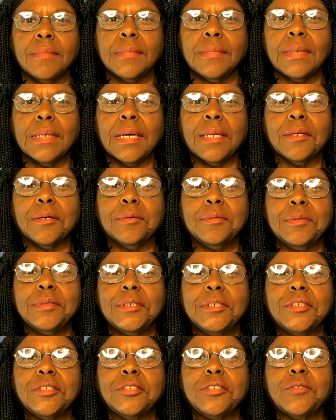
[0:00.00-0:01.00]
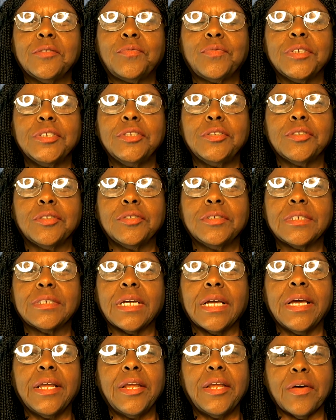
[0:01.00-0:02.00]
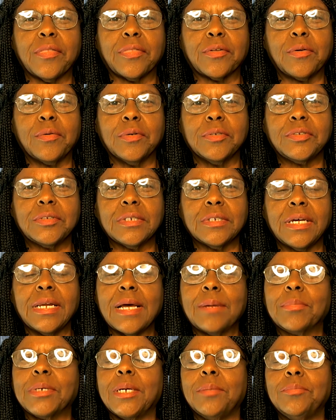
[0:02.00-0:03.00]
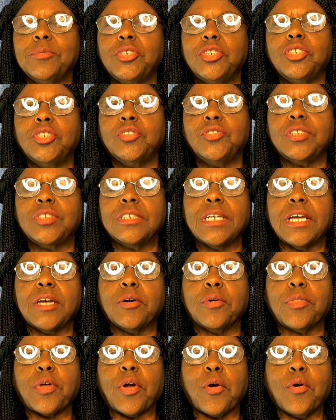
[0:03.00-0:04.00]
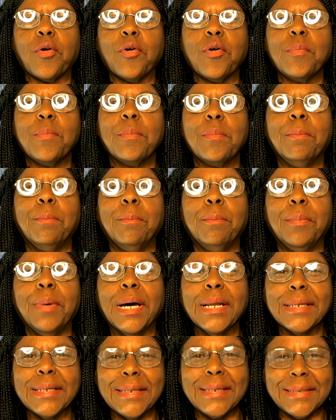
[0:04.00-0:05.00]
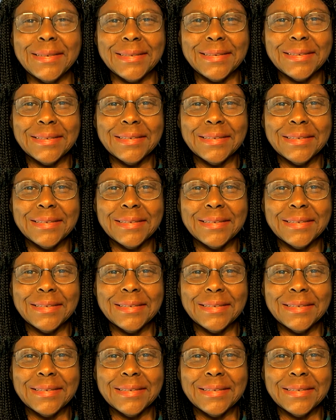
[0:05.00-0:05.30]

Hello, this is your friendly nurse and health coach, and I'm coming to you today on the herb mullein.